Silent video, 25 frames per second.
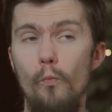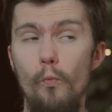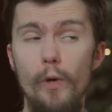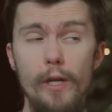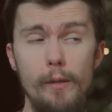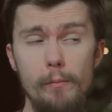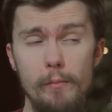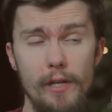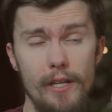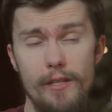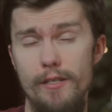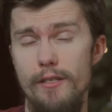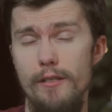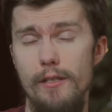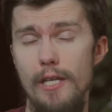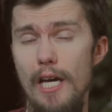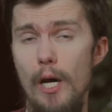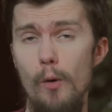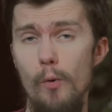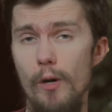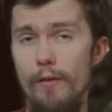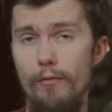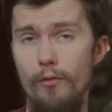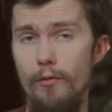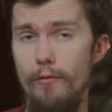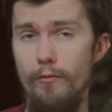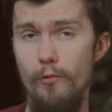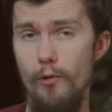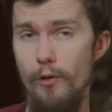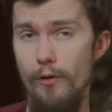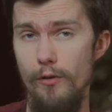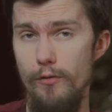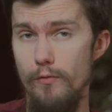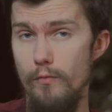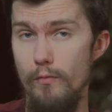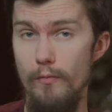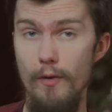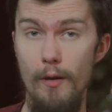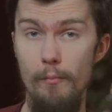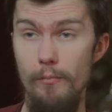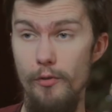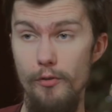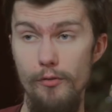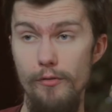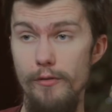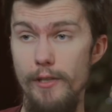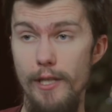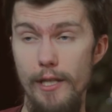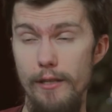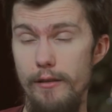We must, however, of course,
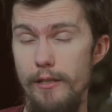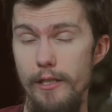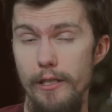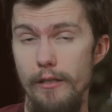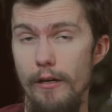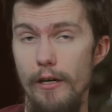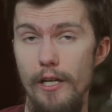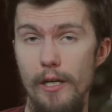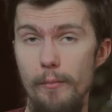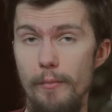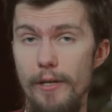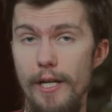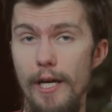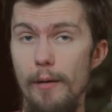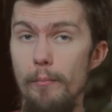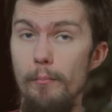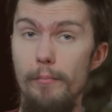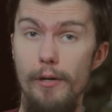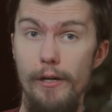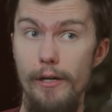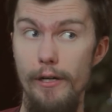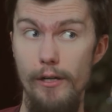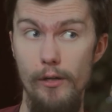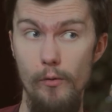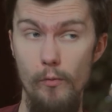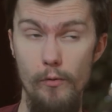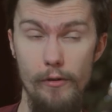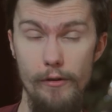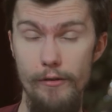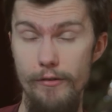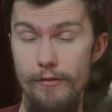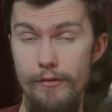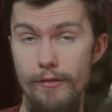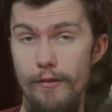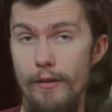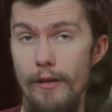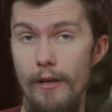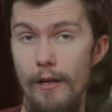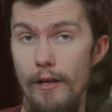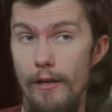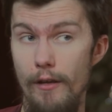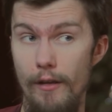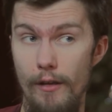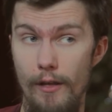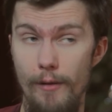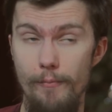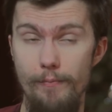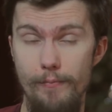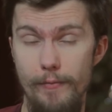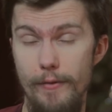remember that the Ottoman Empire was
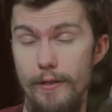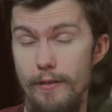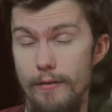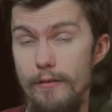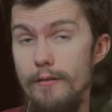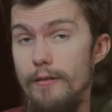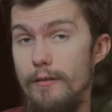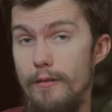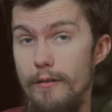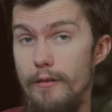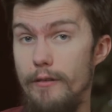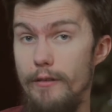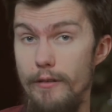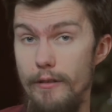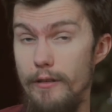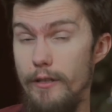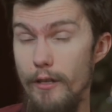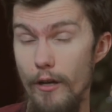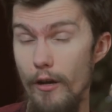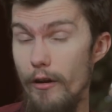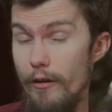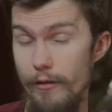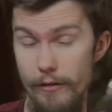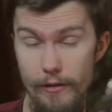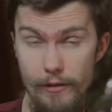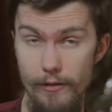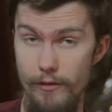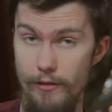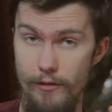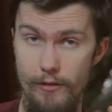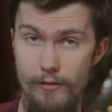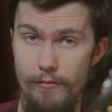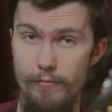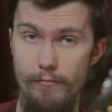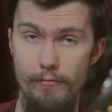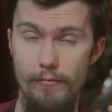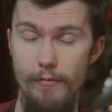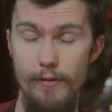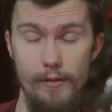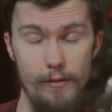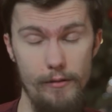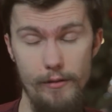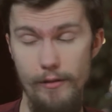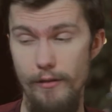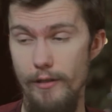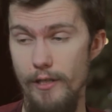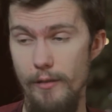large. The